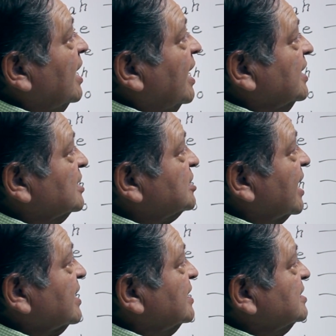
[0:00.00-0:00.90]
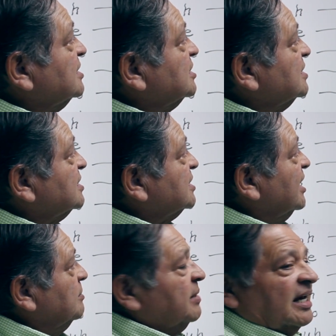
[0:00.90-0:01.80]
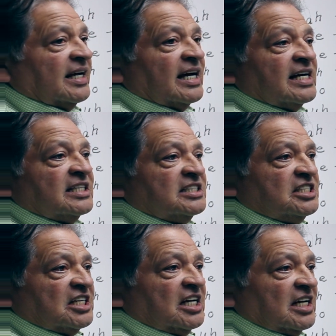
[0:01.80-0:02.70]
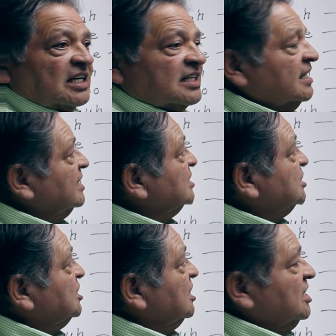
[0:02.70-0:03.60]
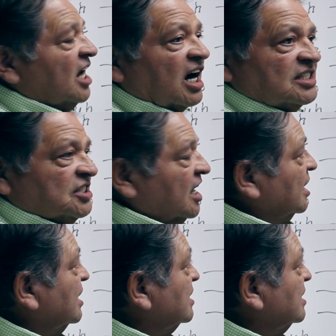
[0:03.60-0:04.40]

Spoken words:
and the second C being G, chiaja.